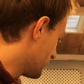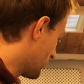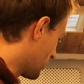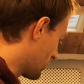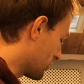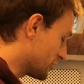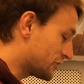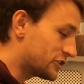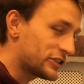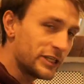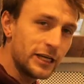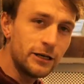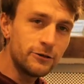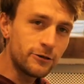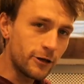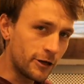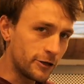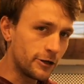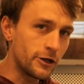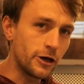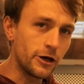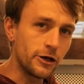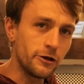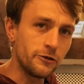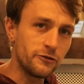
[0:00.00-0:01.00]
I still
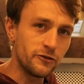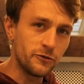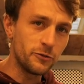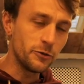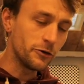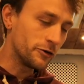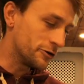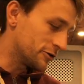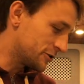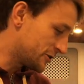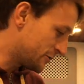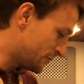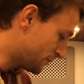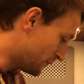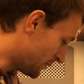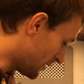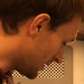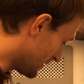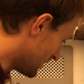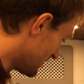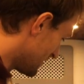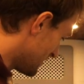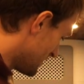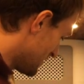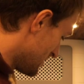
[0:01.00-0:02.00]
don't know, to be honest,
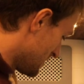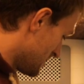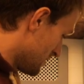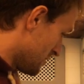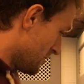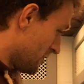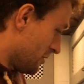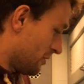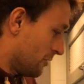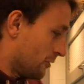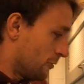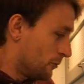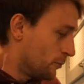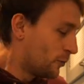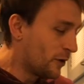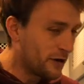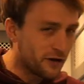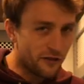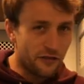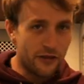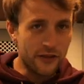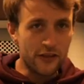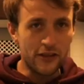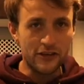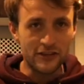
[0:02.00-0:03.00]
but
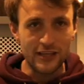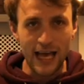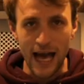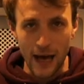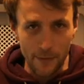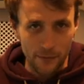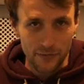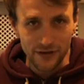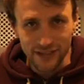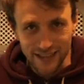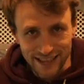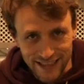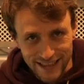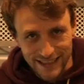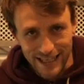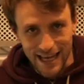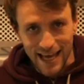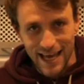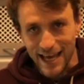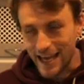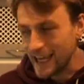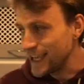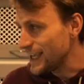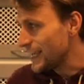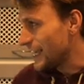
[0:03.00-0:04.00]
one thing that's happened
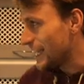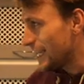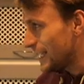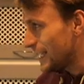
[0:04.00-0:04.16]
today